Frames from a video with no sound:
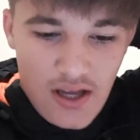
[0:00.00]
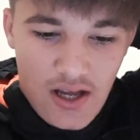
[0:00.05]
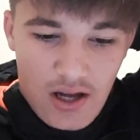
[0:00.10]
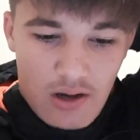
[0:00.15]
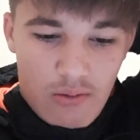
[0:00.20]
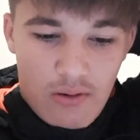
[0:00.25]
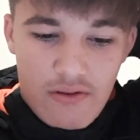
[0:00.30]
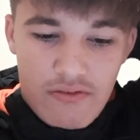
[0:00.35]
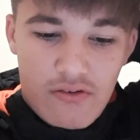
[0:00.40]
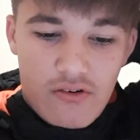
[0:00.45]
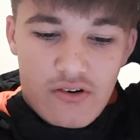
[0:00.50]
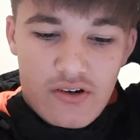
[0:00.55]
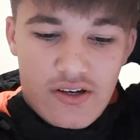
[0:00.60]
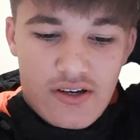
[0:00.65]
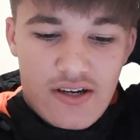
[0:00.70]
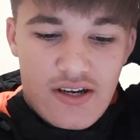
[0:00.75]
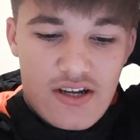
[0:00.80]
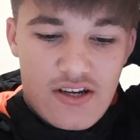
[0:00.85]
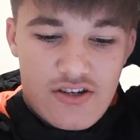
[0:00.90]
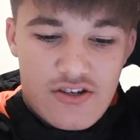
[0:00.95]
However, on a
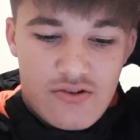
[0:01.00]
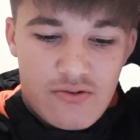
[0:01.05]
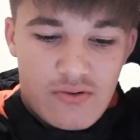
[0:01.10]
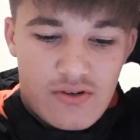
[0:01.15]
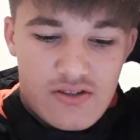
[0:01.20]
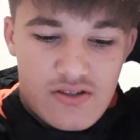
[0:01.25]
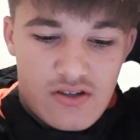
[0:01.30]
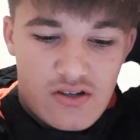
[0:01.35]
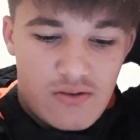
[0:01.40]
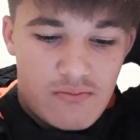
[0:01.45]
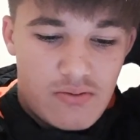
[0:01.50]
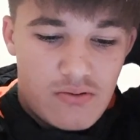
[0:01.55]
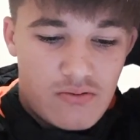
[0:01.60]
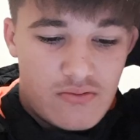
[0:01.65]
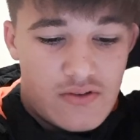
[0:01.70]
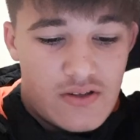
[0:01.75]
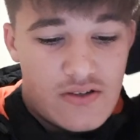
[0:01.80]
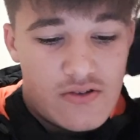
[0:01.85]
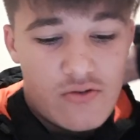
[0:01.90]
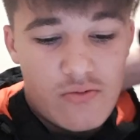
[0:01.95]
national example,
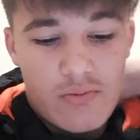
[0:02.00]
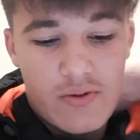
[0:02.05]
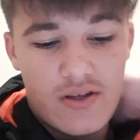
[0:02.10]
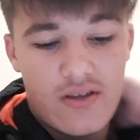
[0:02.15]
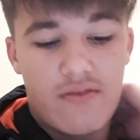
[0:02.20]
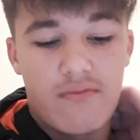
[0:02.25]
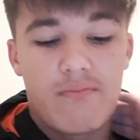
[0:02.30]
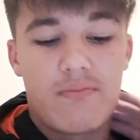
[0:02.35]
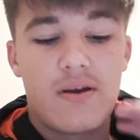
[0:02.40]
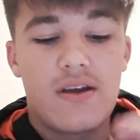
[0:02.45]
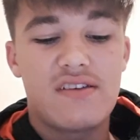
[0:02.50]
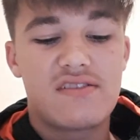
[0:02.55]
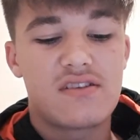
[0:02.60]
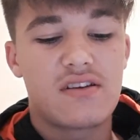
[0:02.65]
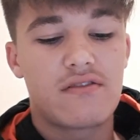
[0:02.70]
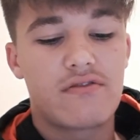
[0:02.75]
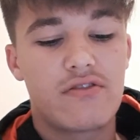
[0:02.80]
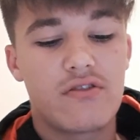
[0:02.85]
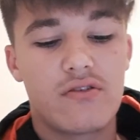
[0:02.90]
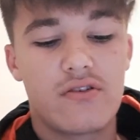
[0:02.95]
this would be
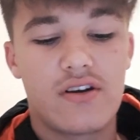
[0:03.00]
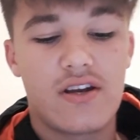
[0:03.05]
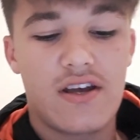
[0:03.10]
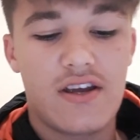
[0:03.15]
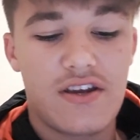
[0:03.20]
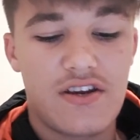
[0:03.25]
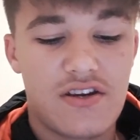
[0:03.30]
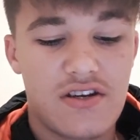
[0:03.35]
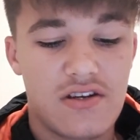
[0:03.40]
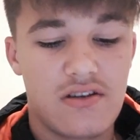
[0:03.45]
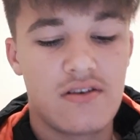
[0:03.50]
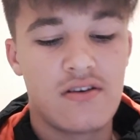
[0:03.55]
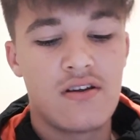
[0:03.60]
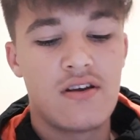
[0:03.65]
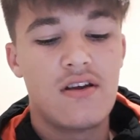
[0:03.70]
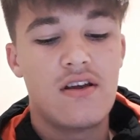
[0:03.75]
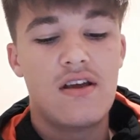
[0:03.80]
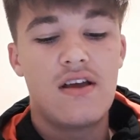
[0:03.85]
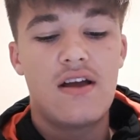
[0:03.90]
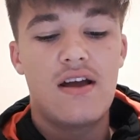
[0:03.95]
competing for your nation
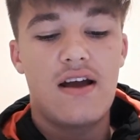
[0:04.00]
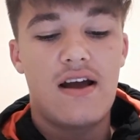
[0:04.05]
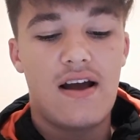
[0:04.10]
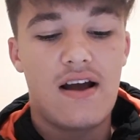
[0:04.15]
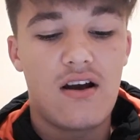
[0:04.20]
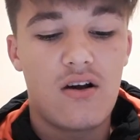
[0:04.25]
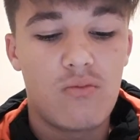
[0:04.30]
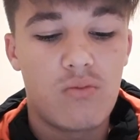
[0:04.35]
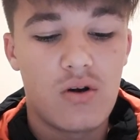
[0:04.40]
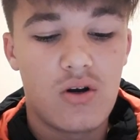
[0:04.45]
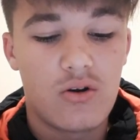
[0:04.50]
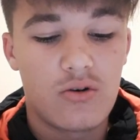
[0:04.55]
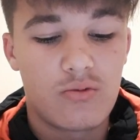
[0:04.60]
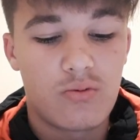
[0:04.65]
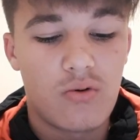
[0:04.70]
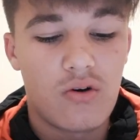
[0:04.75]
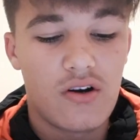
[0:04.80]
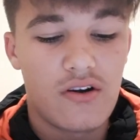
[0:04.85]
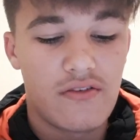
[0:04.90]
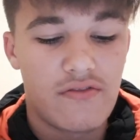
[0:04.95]
at a
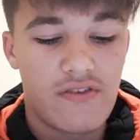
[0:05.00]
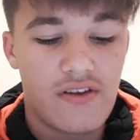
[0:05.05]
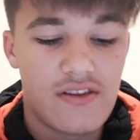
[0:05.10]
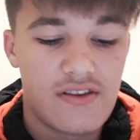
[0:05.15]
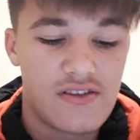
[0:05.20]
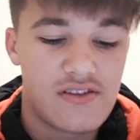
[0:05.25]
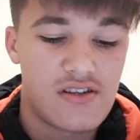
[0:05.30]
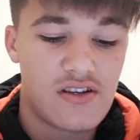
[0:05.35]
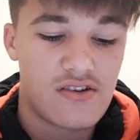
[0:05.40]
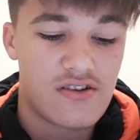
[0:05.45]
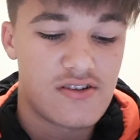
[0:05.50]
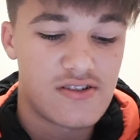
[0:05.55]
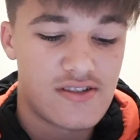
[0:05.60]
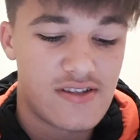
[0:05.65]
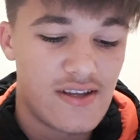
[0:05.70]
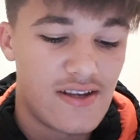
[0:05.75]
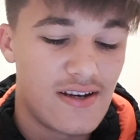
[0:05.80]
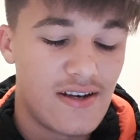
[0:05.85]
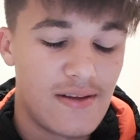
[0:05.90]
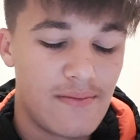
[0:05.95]
worldwide event such as
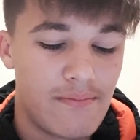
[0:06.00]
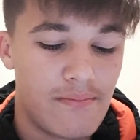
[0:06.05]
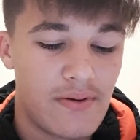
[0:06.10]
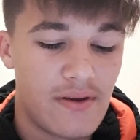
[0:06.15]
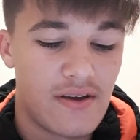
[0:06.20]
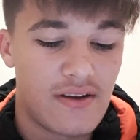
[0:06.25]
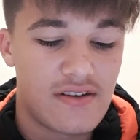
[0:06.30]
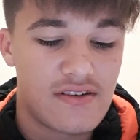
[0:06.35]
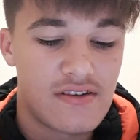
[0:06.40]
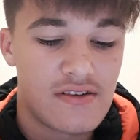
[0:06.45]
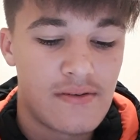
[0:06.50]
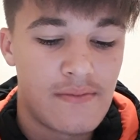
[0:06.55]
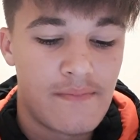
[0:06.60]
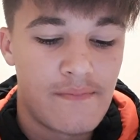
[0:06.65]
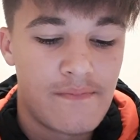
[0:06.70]
the Olympics.